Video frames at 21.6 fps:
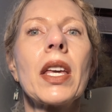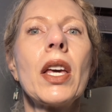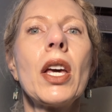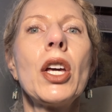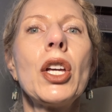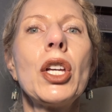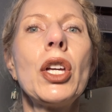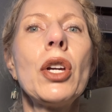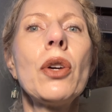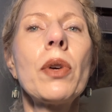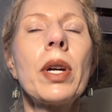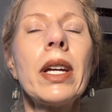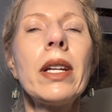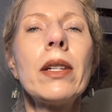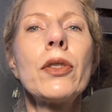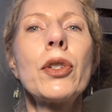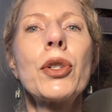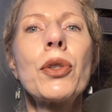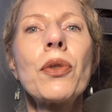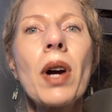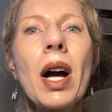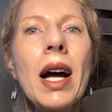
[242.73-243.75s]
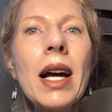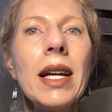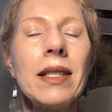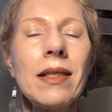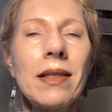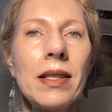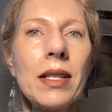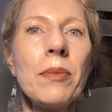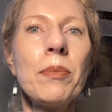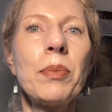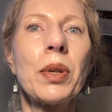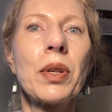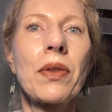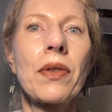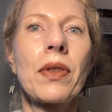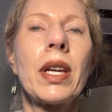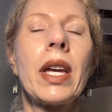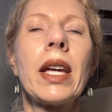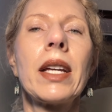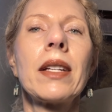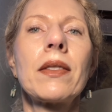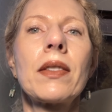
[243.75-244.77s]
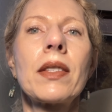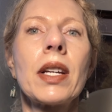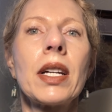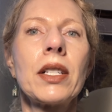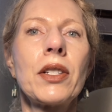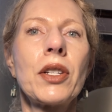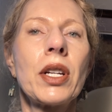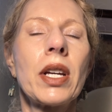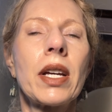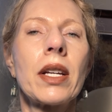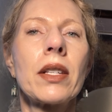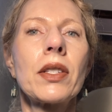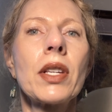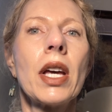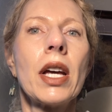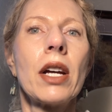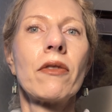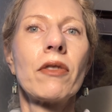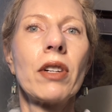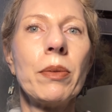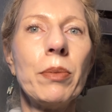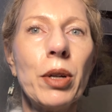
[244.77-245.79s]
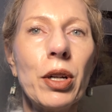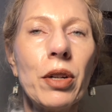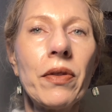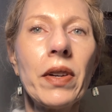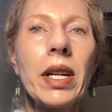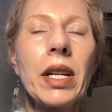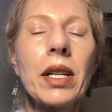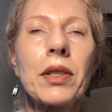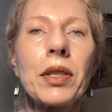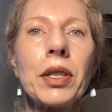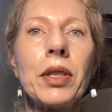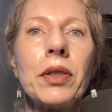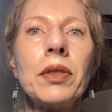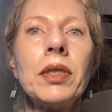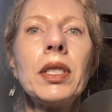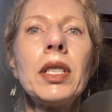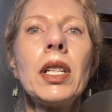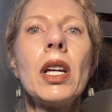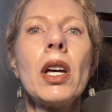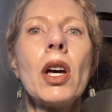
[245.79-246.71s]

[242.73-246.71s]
You can try simple things such as removing gluten